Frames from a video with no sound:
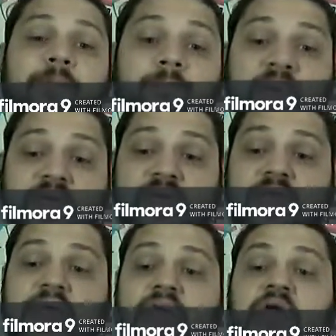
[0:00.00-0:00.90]

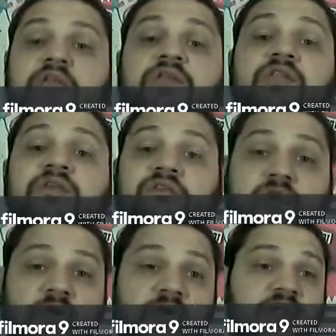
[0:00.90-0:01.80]
be
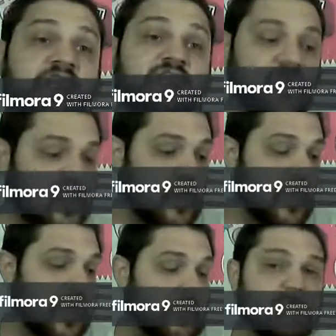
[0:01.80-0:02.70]
discouraged,
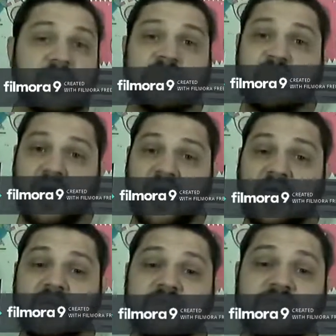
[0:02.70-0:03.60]

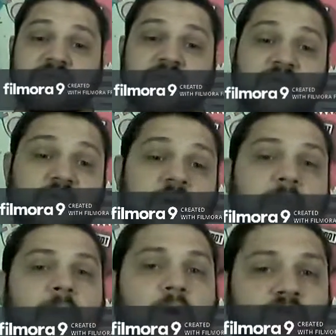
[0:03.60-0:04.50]
because
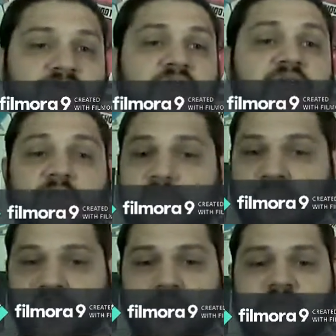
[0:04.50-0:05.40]
most and
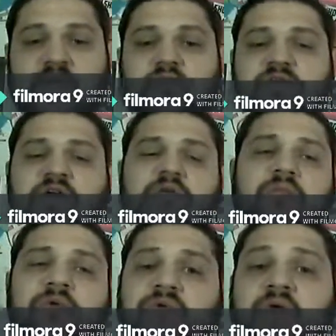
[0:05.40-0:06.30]
VIPKID will tell you
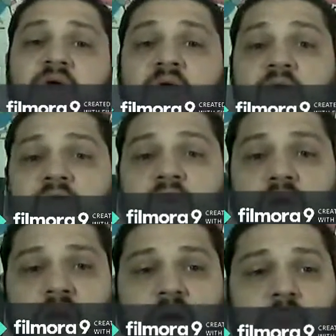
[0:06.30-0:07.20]
this.
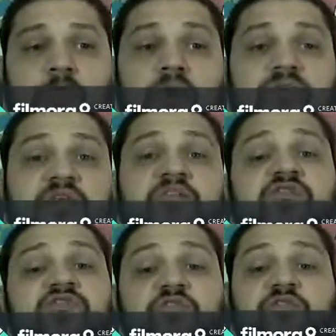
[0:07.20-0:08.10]
Most
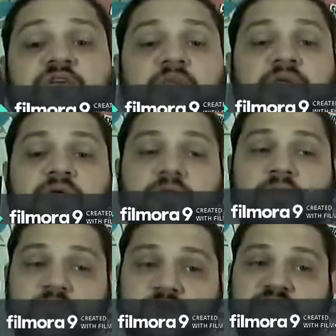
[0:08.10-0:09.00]
teachers do fail
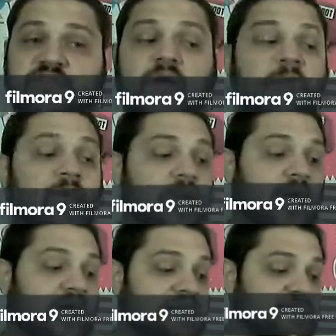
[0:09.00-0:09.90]
the first time.
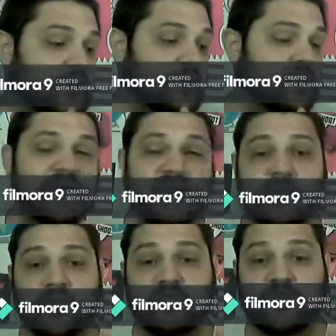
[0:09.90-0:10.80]
I failed my
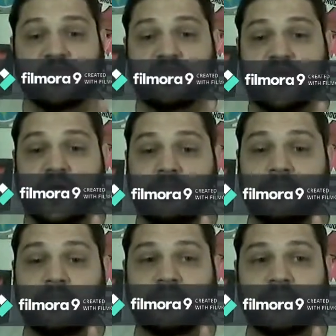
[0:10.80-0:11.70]
demo the first time,
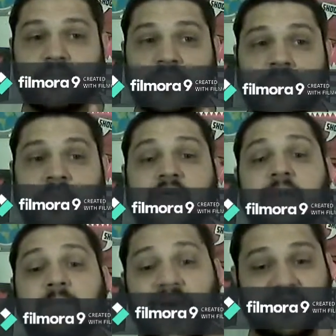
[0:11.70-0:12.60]

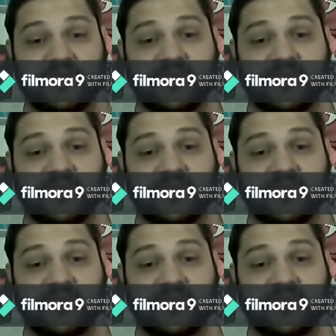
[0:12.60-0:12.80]
passed